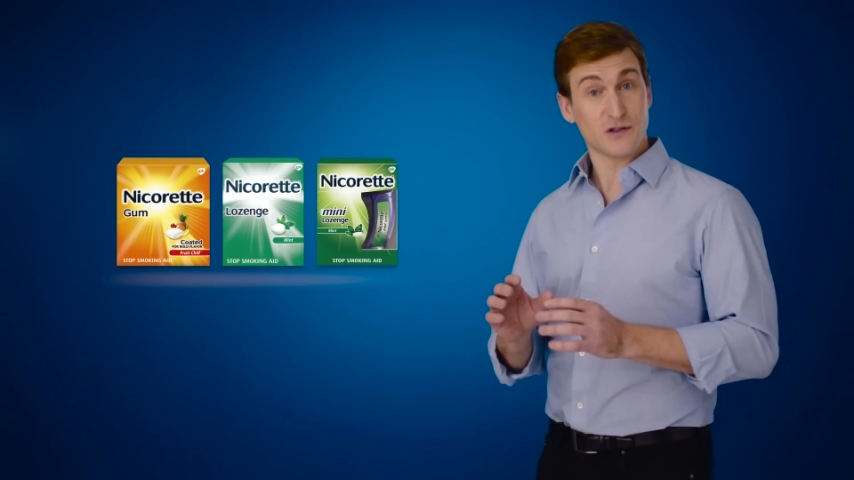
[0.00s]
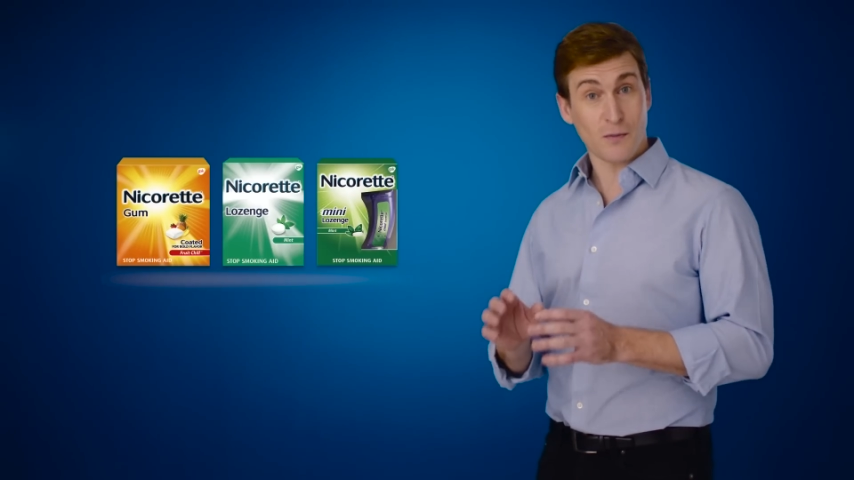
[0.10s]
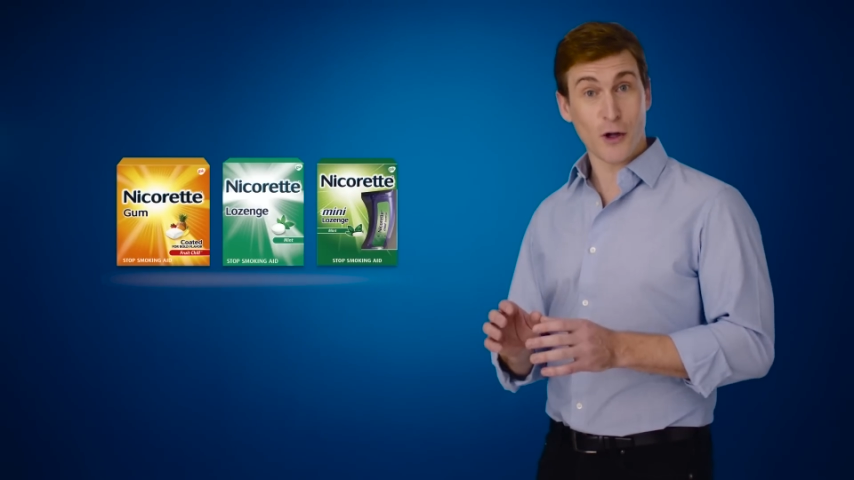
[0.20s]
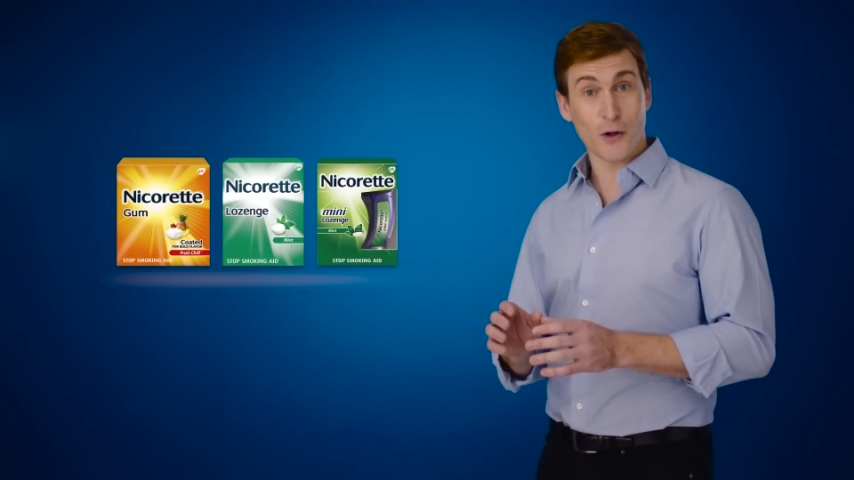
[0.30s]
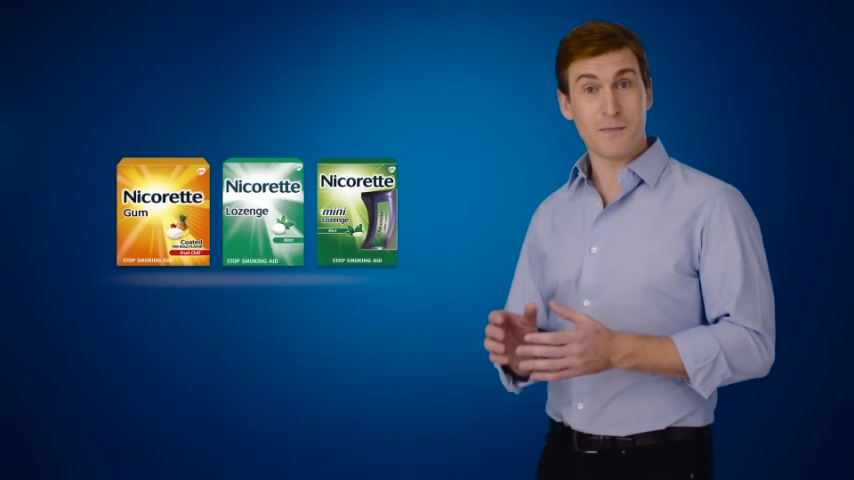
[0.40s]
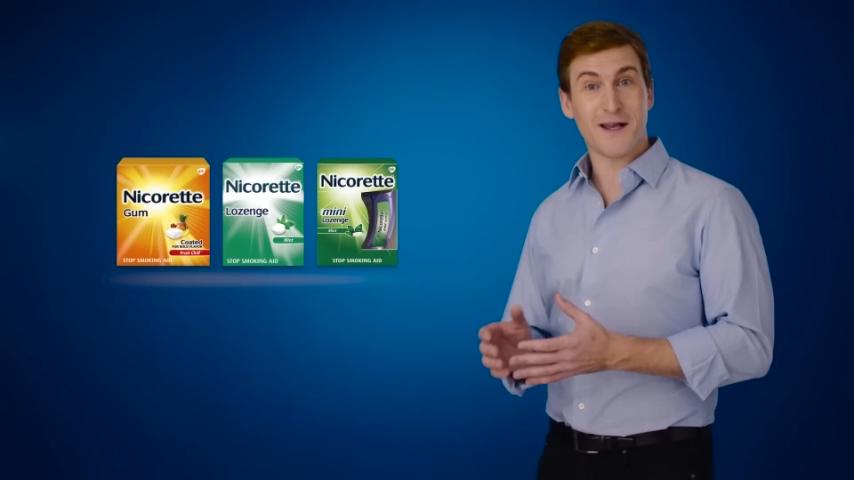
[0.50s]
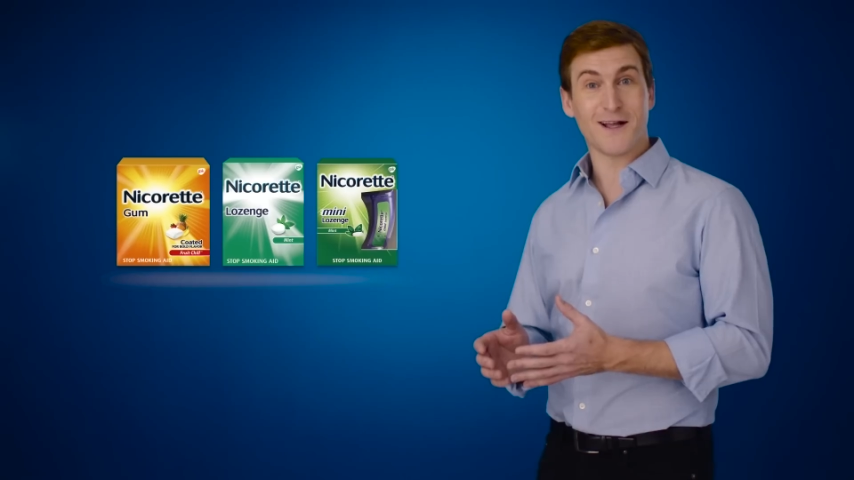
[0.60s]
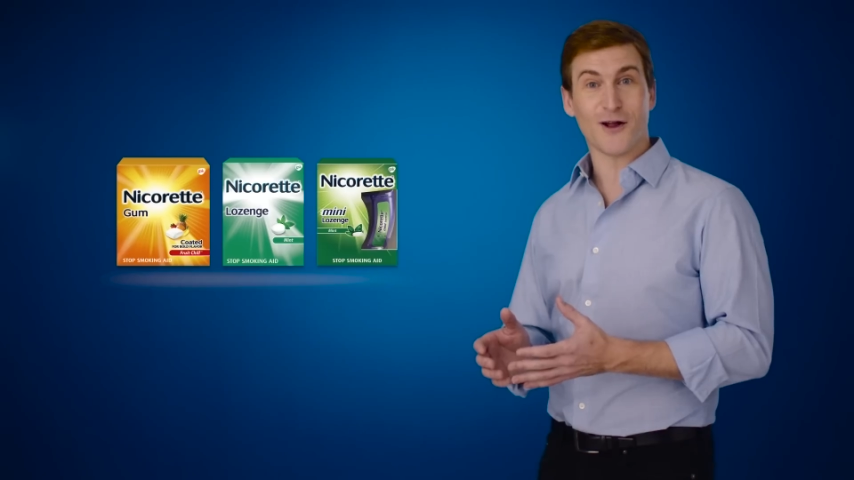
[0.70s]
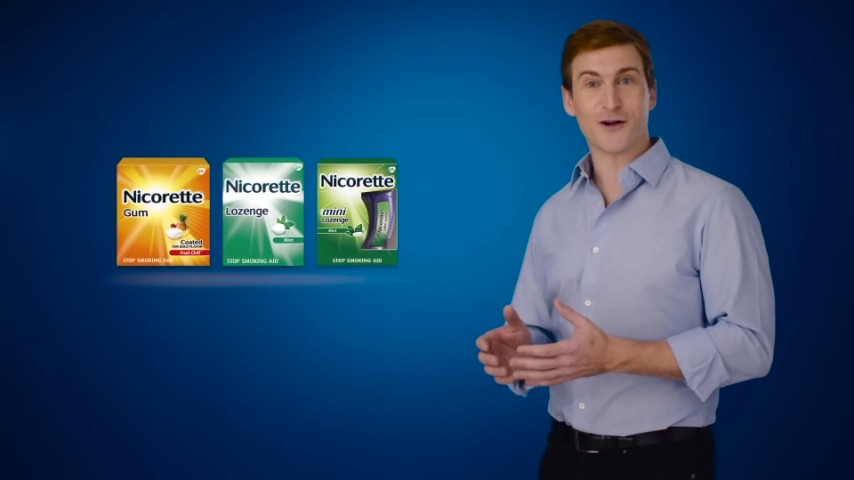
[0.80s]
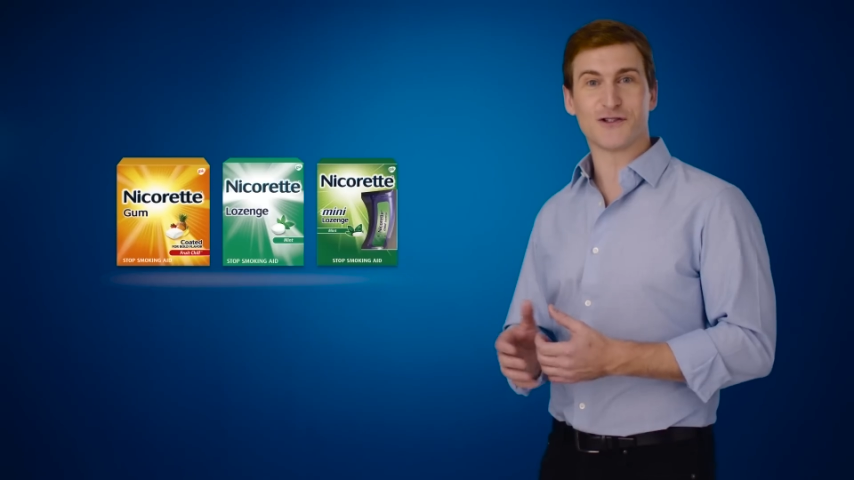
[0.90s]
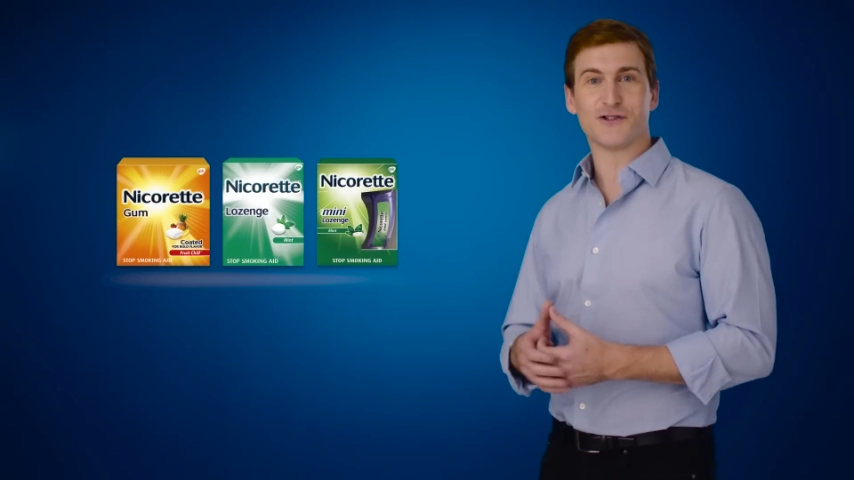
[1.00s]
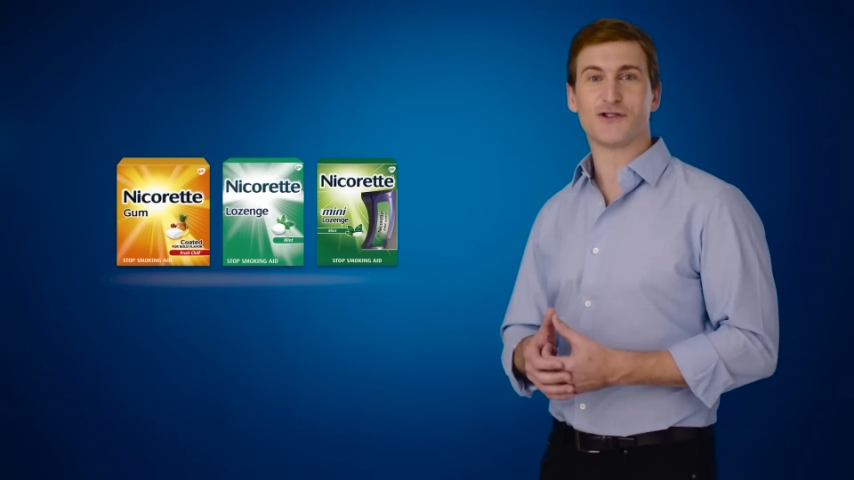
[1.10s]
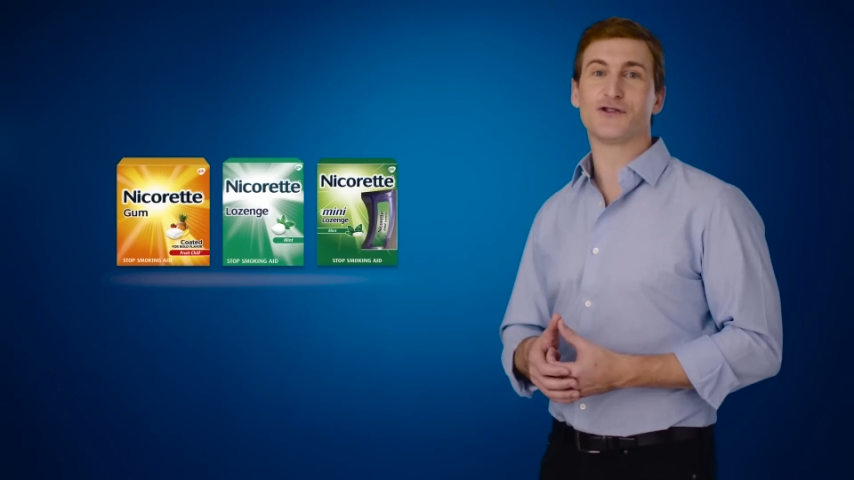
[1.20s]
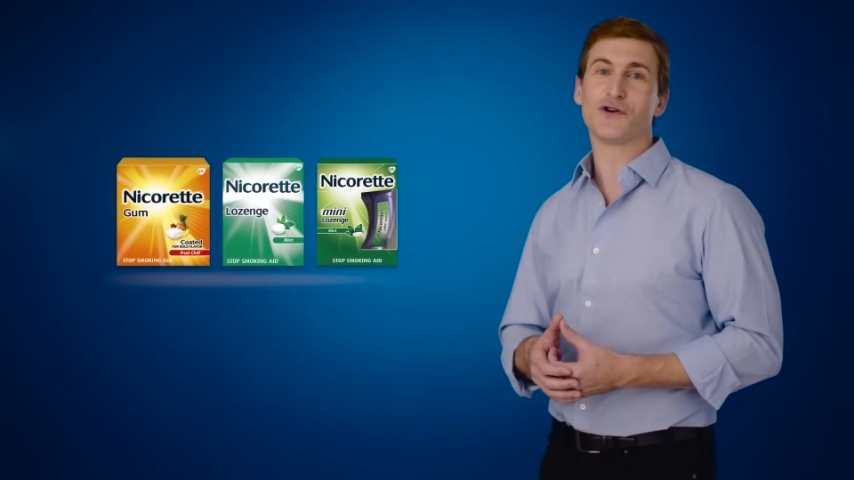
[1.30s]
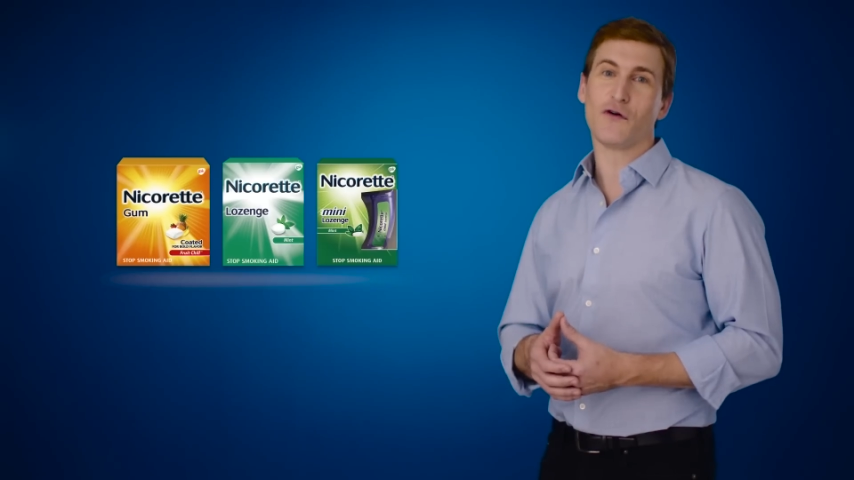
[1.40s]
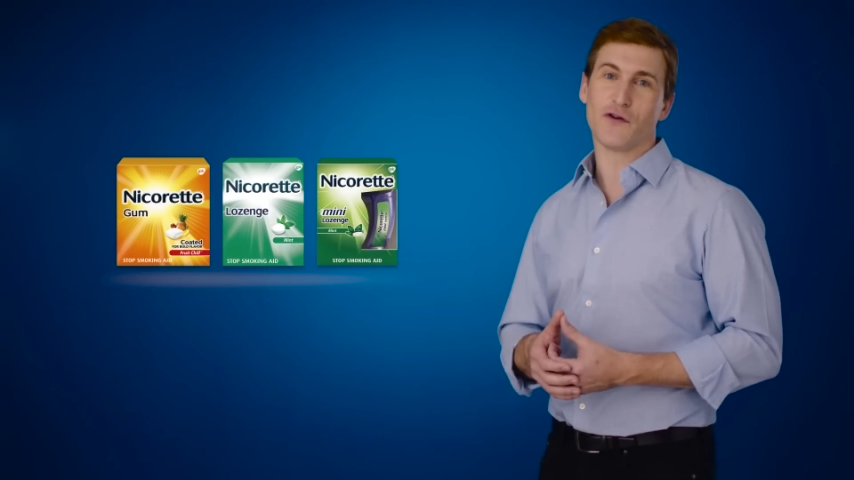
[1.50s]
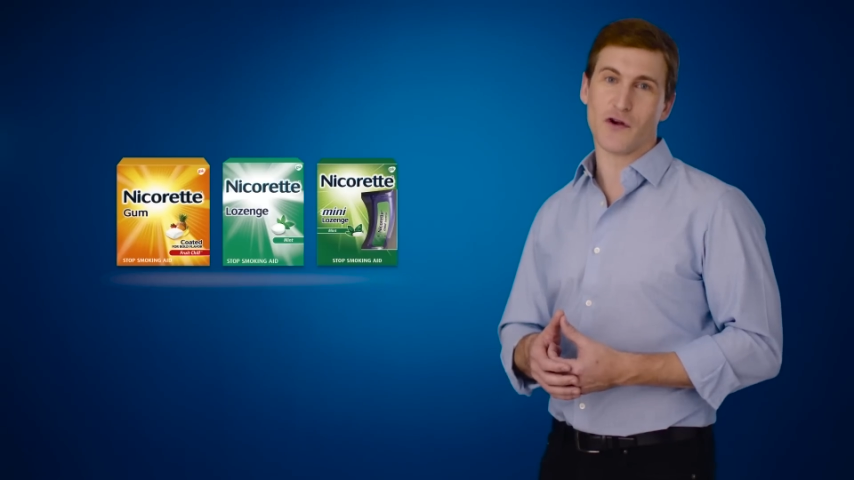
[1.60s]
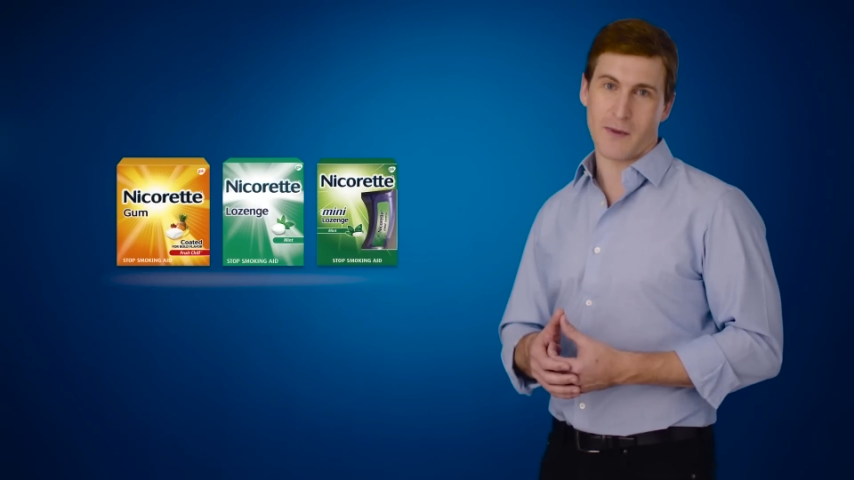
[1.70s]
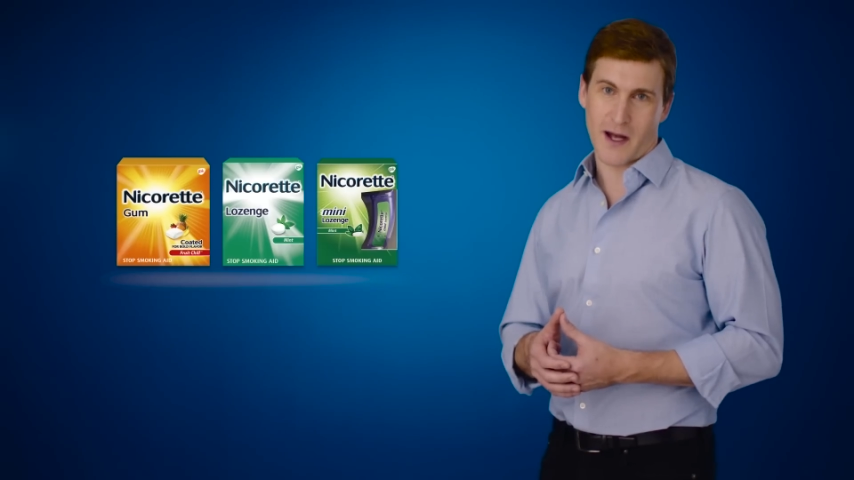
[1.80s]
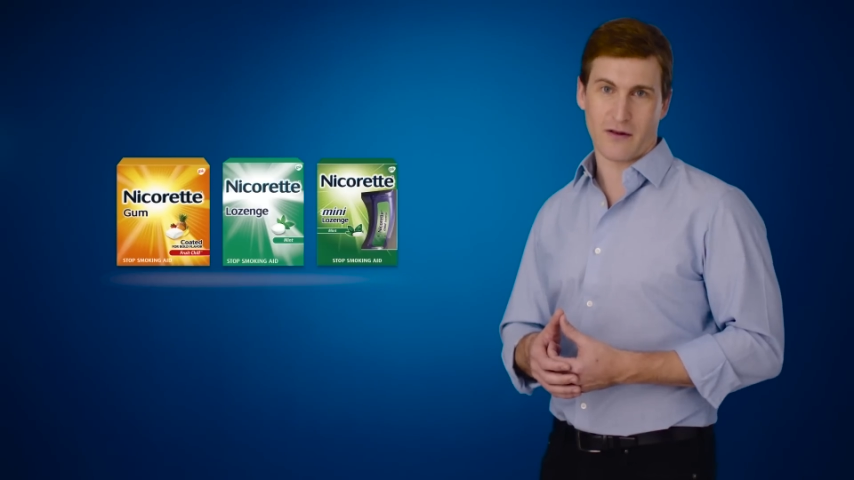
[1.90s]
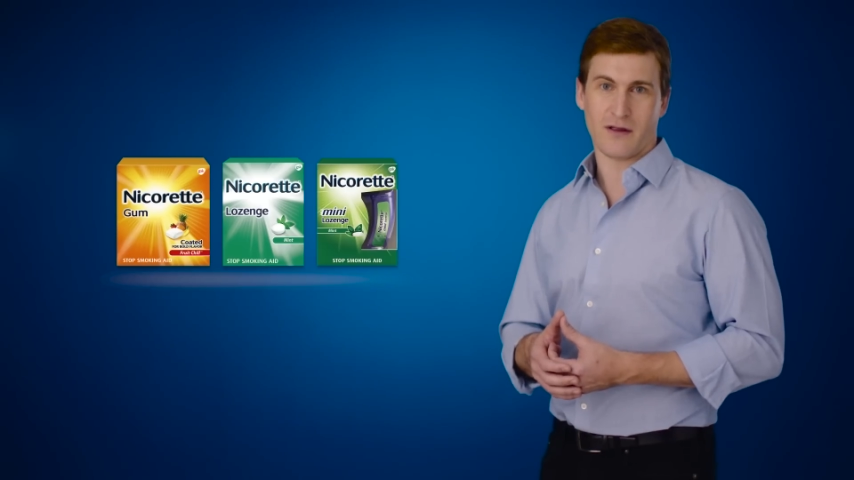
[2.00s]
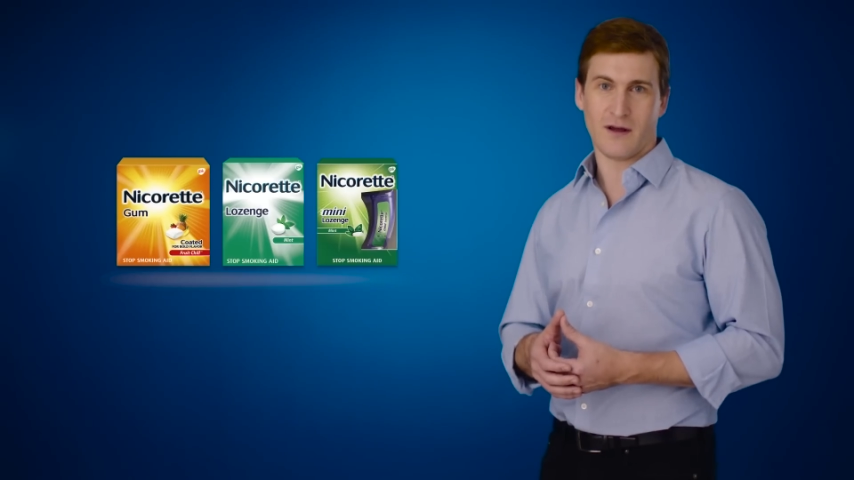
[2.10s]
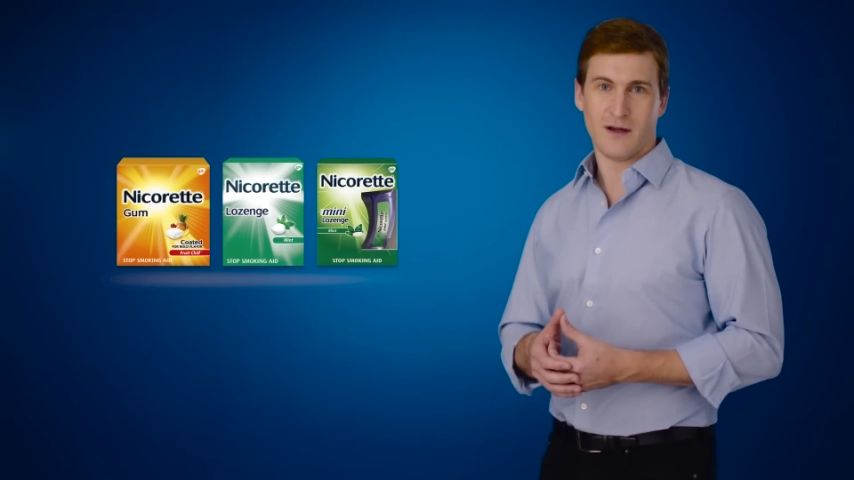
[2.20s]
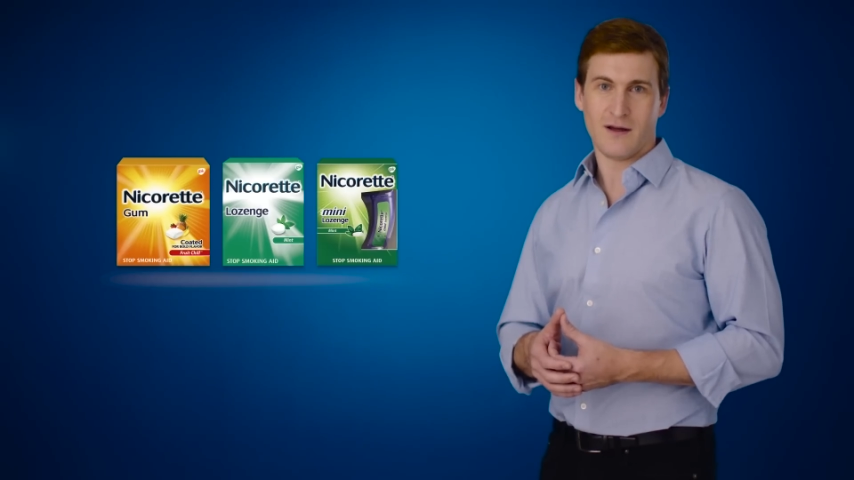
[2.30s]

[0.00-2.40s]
smaller mini lozenge dissolve in your mouth.